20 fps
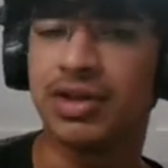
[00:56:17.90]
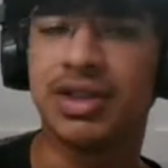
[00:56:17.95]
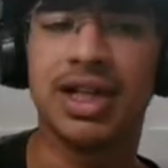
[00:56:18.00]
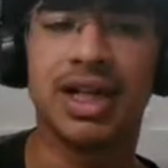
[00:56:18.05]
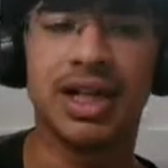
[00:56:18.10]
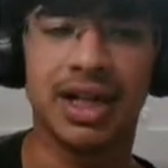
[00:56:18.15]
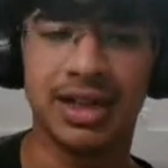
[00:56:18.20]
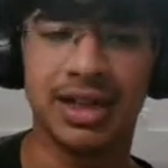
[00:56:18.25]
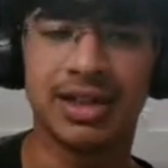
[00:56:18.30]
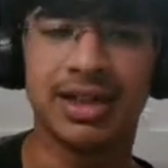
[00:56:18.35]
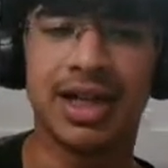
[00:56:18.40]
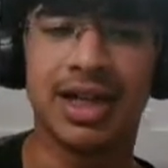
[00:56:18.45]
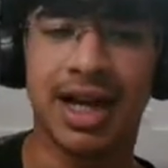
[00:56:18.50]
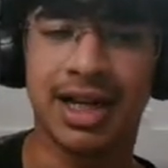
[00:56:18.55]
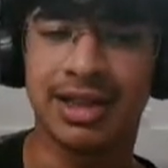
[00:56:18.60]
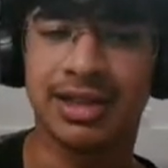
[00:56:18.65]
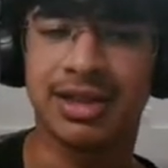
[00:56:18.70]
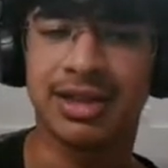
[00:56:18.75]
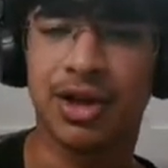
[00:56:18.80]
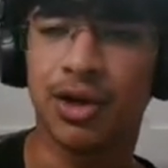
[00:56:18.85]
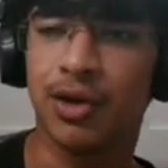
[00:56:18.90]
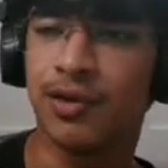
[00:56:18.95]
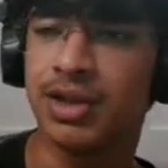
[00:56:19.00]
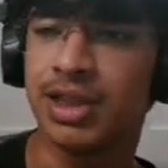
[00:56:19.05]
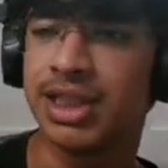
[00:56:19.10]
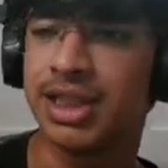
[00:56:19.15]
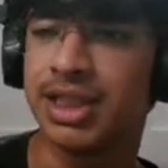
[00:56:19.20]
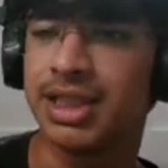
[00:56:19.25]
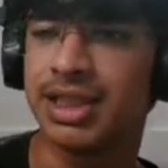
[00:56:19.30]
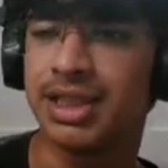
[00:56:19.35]
Rockstar Elk has
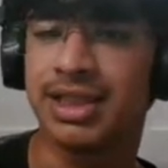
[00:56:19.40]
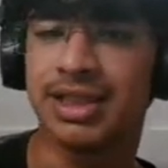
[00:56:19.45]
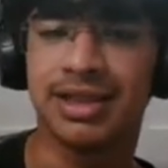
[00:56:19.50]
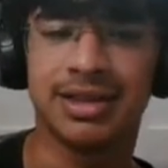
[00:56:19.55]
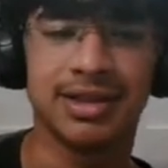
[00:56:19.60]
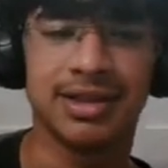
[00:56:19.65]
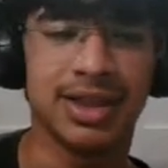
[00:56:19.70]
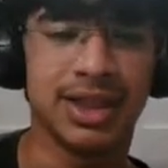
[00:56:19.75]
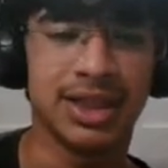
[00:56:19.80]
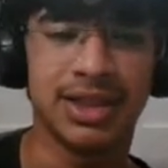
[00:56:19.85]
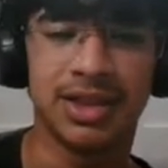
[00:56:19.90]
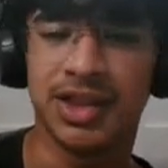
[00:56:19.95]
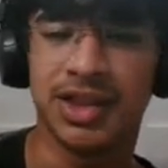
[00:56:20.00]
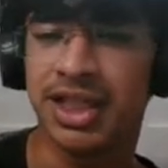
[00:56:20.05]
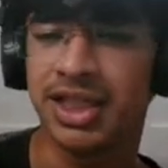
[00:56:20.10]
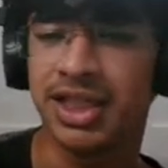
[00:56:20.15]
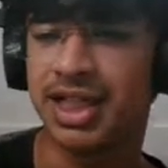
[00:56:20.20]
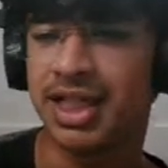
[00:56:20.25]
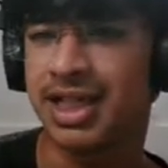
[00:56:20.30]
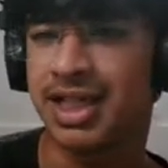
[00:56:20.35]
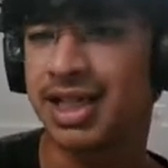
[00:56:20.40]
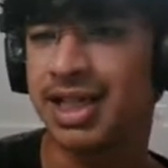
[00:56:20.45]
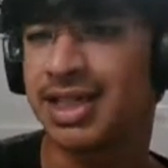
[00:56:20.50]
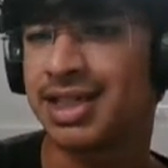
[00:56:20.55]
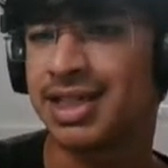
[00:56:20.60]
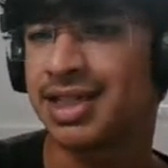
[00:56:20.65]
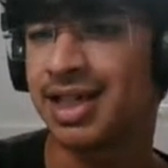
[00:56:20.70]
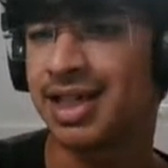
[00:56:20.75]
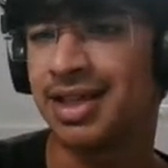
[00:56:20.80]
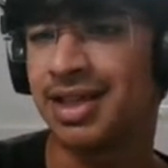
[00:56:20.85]
overtaken. Red Chicken
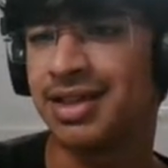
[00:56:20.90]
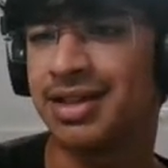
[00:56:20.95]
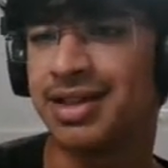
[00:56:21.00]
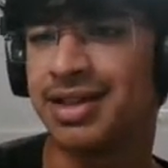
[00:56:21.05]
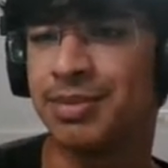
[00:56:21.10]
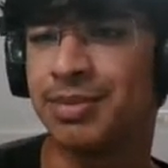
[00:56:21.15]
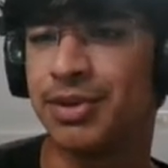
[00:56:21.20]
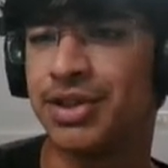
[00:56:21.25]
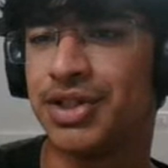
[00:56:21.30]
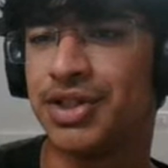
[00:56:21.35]
is still in third